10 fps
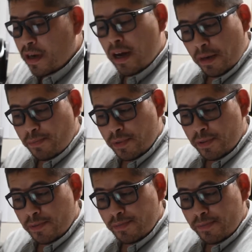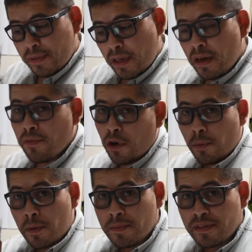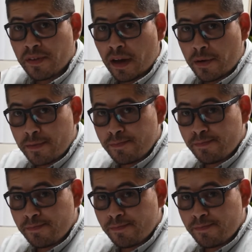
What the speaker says: cups of all-purpose flour